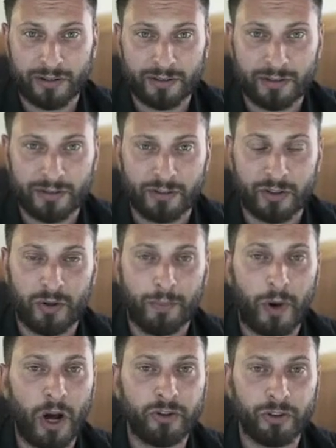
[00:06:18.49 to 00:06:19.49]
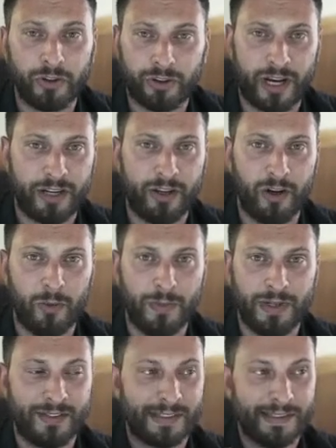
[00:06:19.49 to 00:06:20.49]
So a modular tiny home
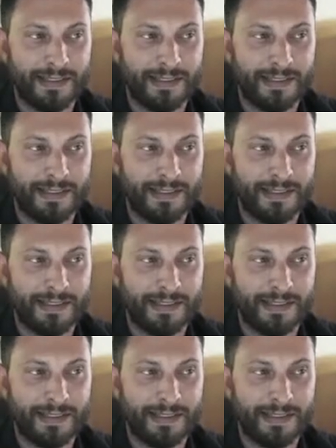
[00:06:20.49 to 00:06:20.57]
is